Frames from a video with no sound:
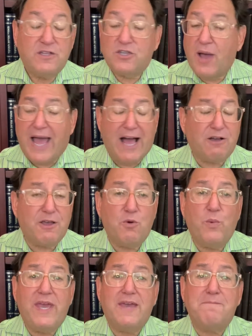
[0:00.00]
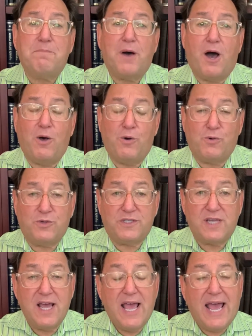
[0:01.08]
so, how can we
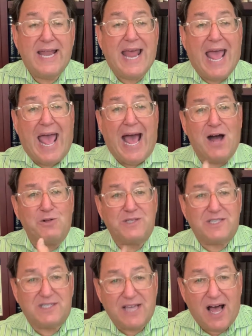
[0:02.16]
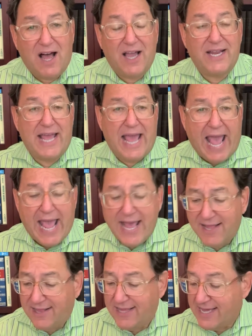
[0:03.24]
impose an outside
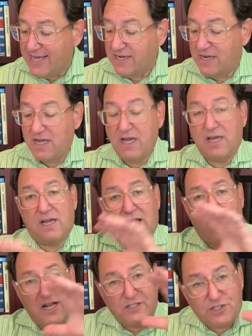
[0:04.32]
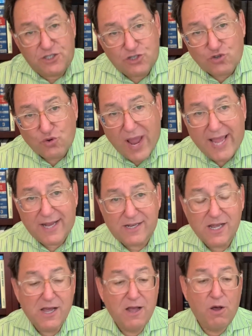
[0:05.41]
alien constraint
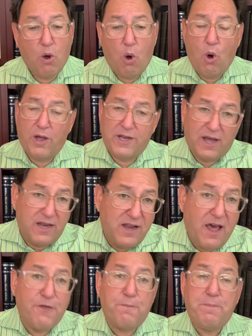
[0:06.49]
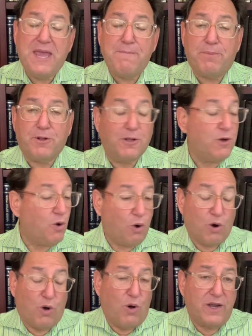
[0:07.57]
on another people
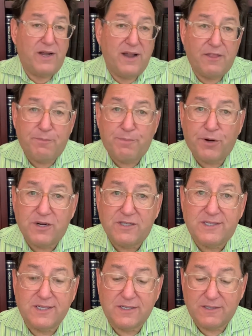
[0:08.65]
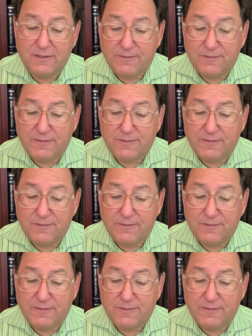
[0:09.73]
or on another person?